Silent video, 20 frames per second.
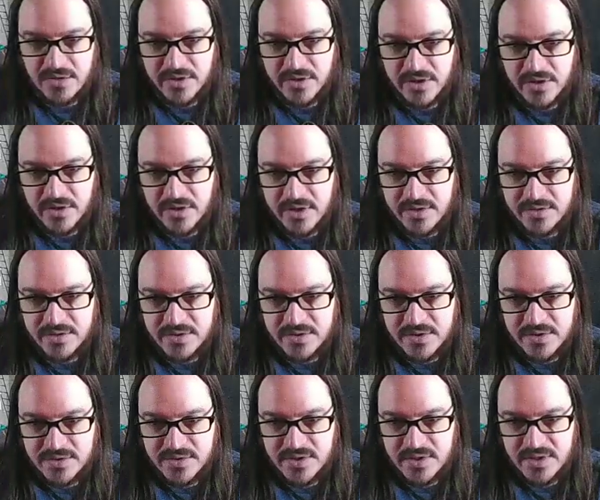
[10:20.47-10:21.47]
Here it is.
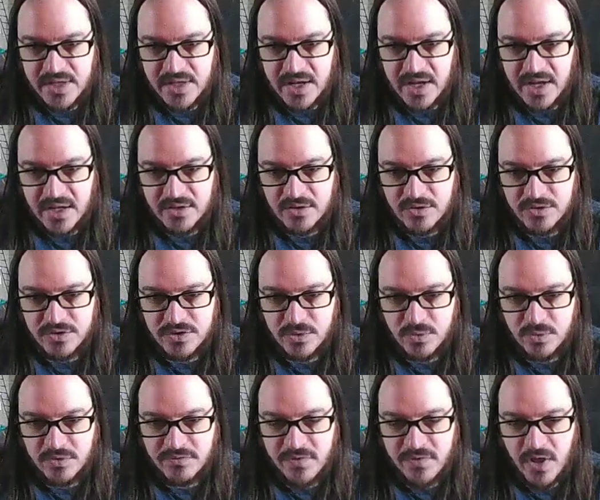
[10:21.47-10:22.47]
This is the diagonal. So you
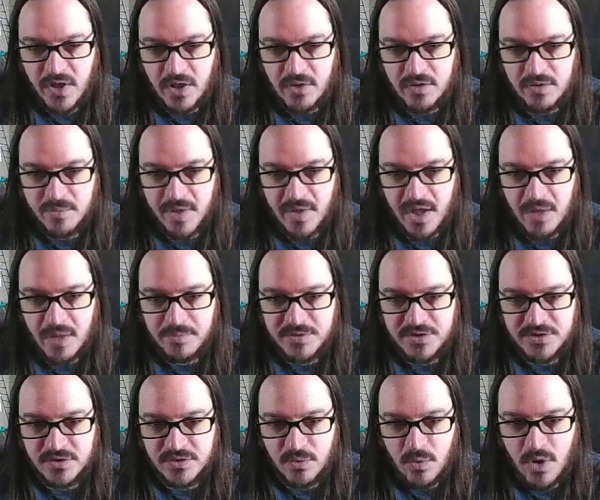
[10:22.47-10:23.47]
want to follow him up.
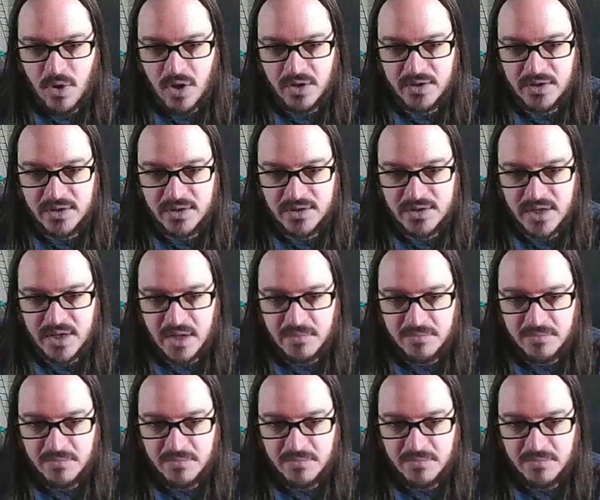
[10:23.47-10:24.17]
Just don't walk into the time